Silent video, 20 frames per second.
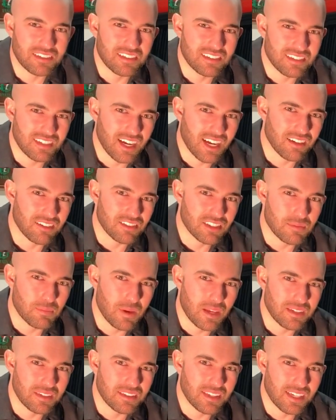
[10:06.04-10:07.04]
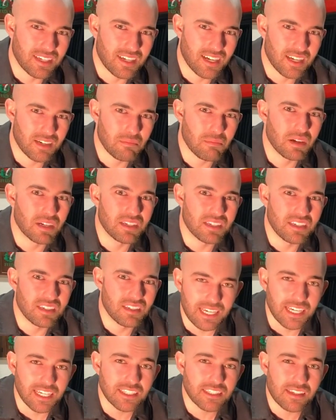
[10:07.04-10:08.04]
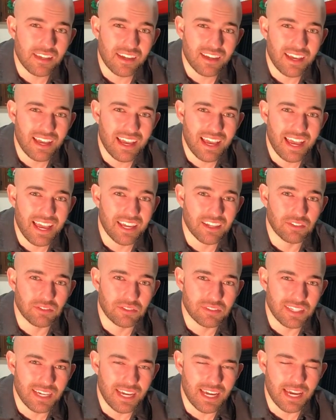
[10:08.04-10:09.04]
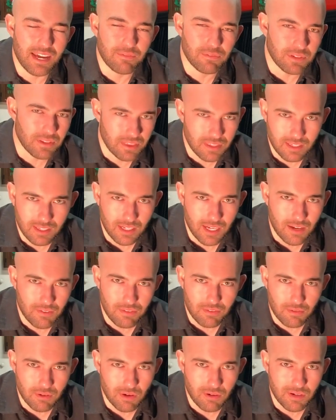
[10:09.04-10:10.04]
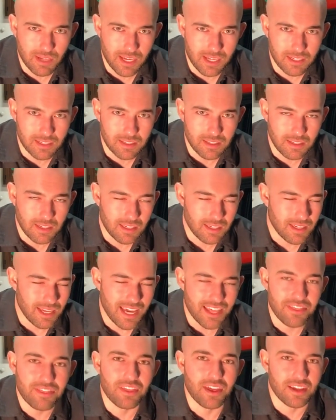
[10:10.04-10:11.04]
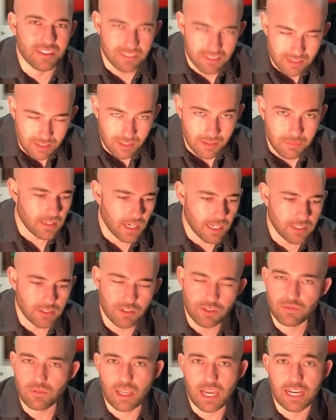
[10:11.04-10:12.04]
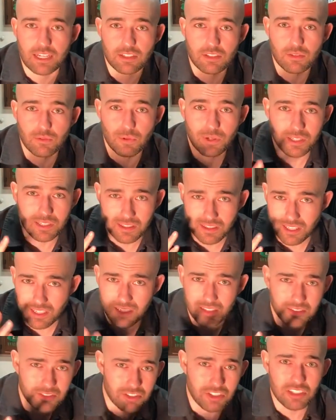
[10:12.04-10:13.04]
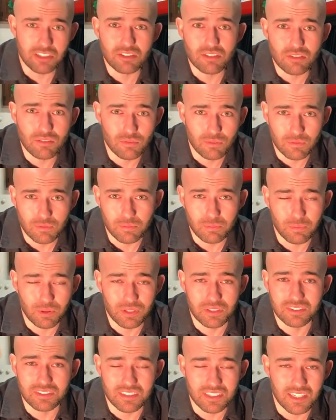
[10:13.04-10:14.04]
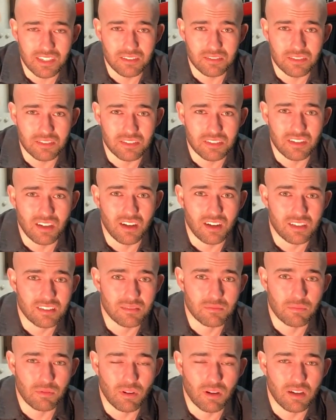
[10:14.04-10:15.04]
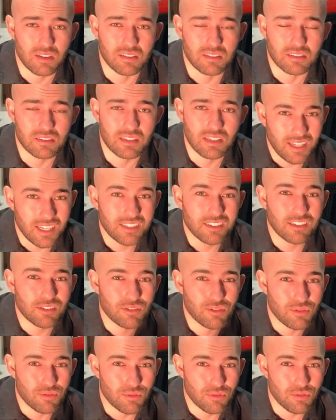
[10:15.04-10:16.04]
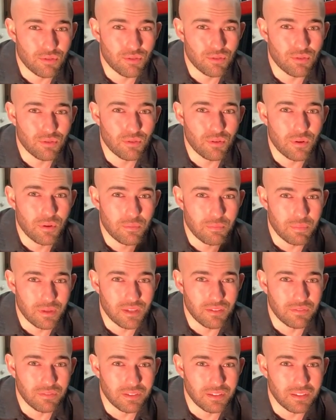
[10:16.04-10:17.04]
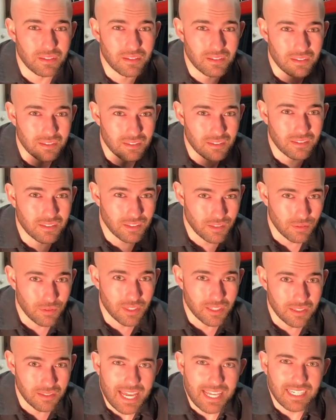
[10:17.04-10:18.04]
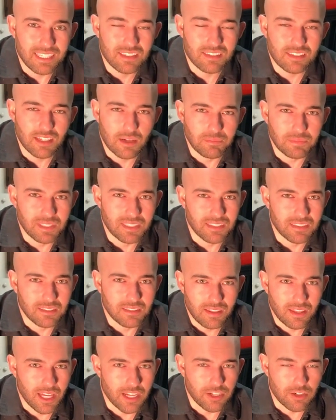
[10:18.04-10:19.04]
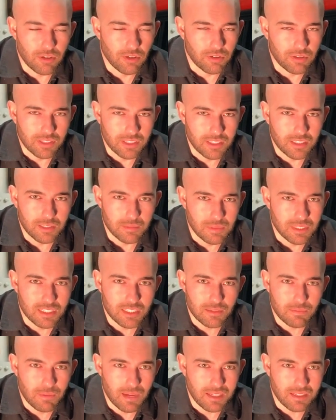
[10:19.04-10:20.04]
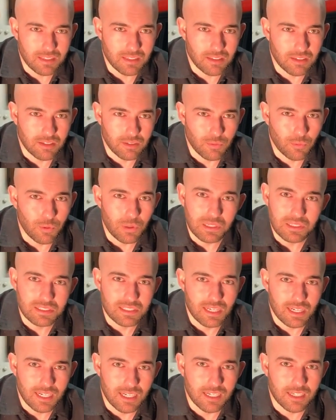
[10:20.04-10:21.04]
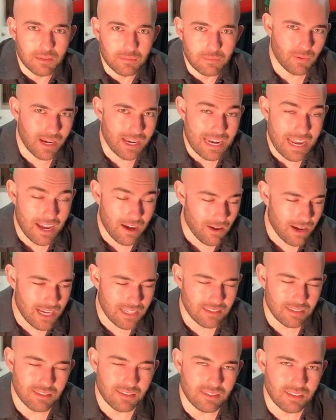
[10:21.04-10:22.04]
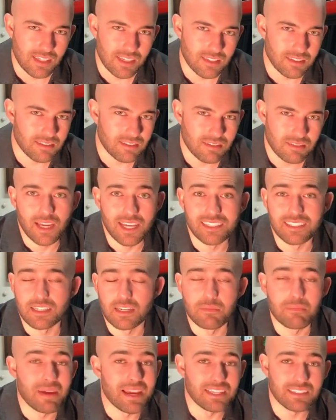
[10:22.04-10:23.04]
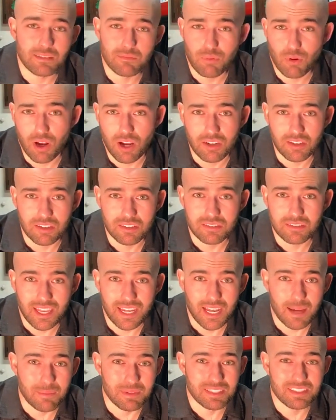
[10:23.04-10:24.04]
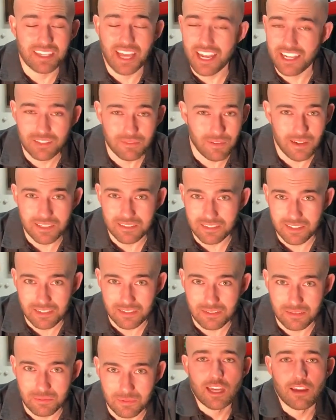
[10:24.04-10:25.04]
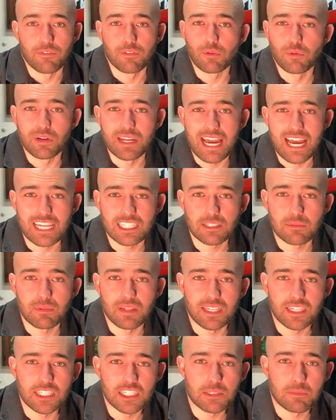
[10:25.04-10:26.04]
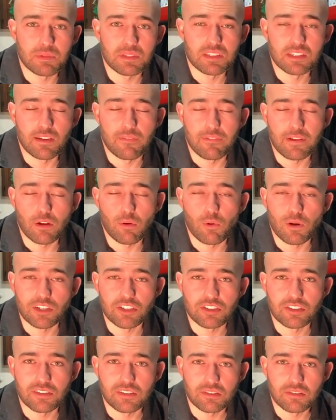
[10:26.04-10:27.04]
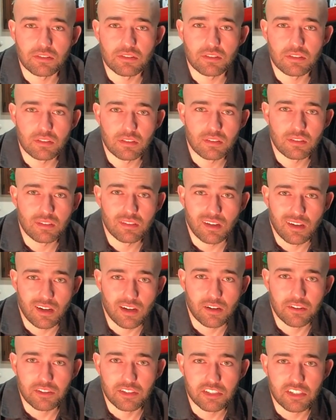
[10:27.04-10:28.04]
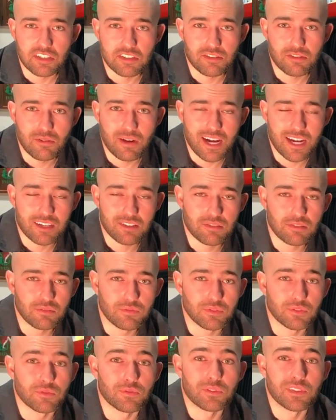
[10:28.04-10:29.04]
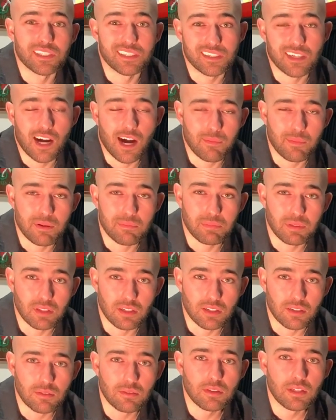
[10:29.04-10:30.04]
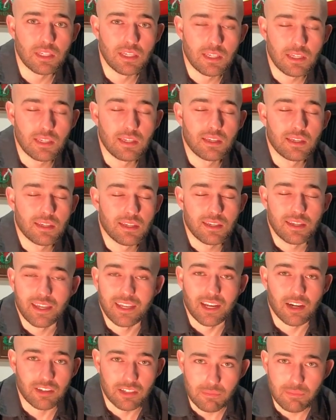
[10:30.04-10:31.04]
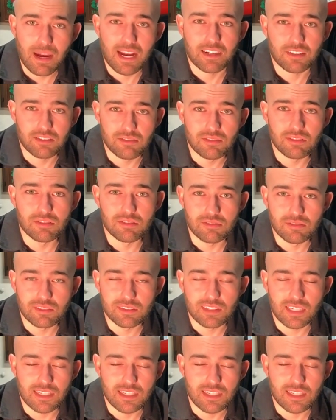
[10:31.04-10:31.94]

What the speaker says: decide on spending that kind of money. It's handled everything I've thrown at it and then some. I just actually want to thank G2 for putting together such an awesome product. It's a true beefy unit, and it's something that you're only going to be spending on one time. Right now, as it sits, it's an amazing product, and I'm a satisfied customer. If you want to ask me any specific questions on the G2 axle, feel free to comment below, and I'll get back to you as soon as I